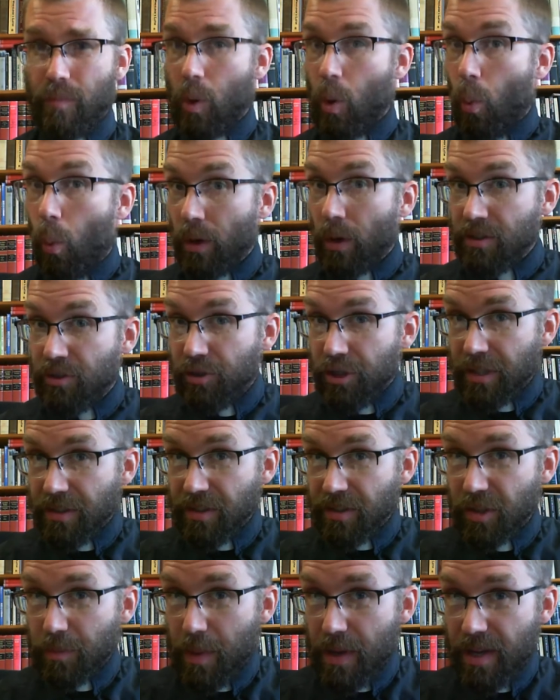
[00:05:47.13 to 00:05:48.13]
what is
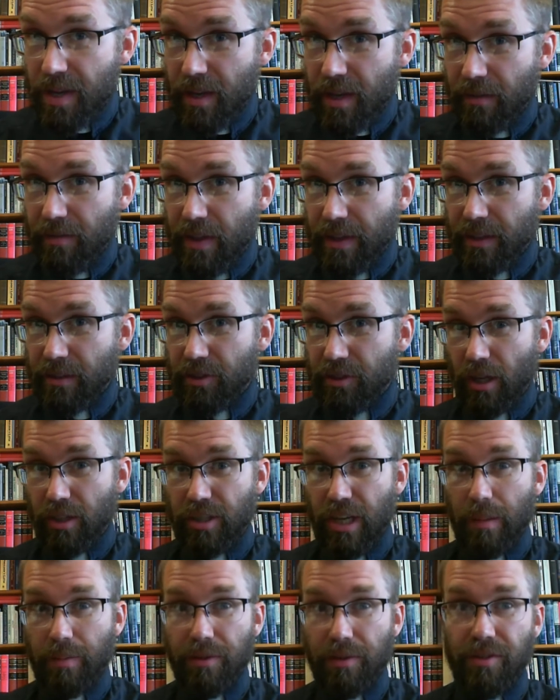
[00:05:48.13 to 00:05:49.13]
Jesus speaking of then in John
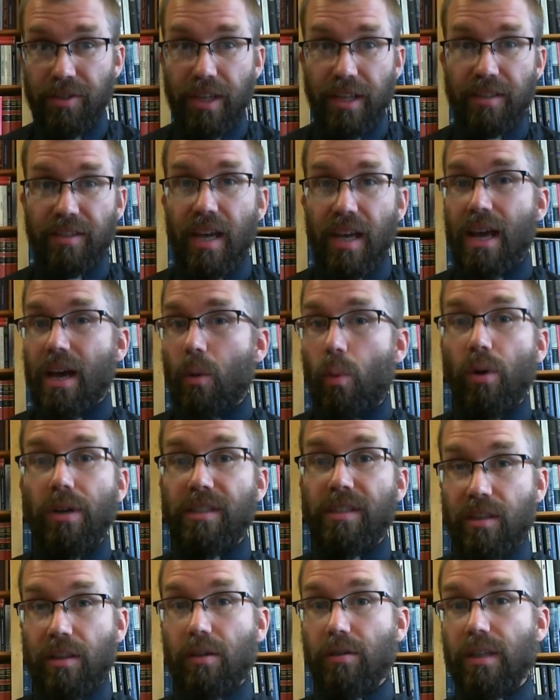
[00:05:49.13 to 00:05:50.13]
chapter 6? Well,
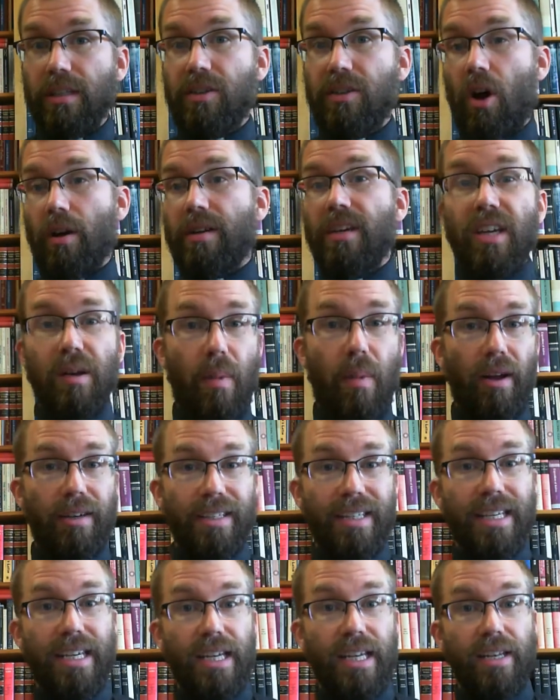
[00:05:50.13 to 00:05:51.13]
he's clearly talking about
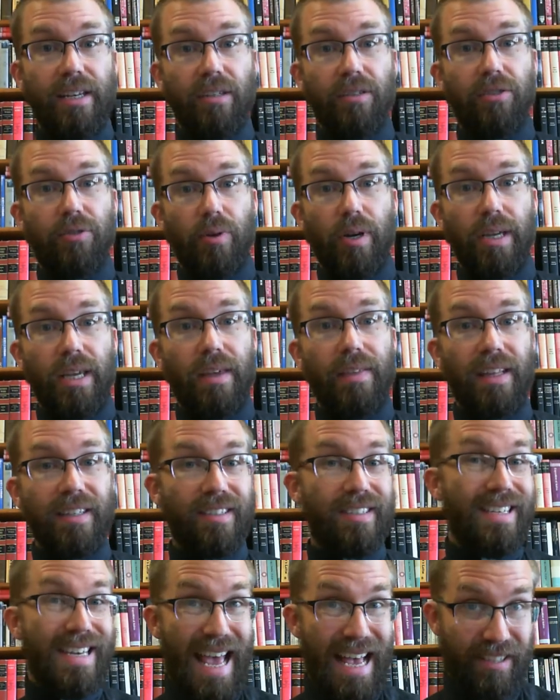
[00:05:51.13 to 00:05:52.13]
an eating and drinking
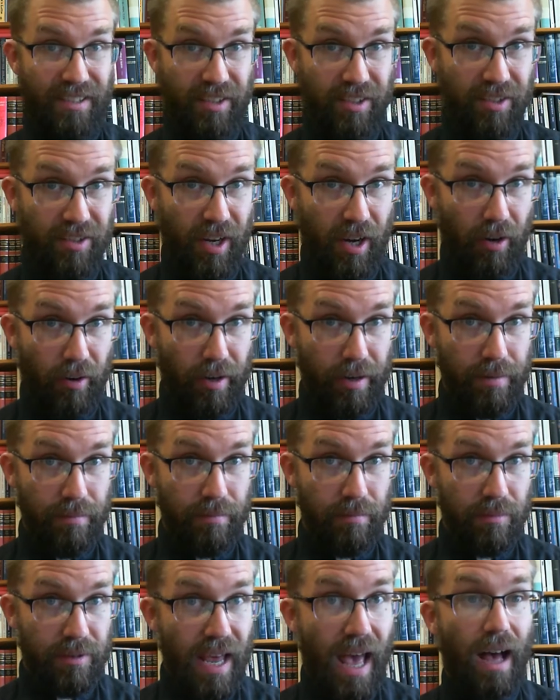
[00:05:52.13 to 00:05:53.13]
that's necessary
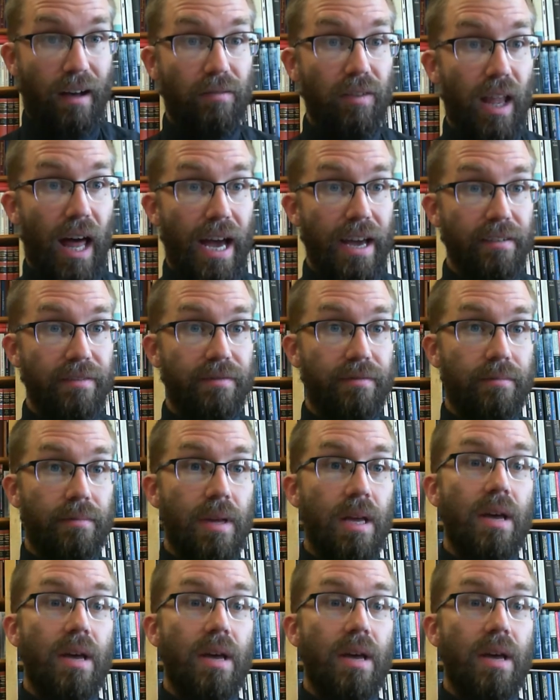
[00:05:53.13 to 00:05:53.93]
to have life.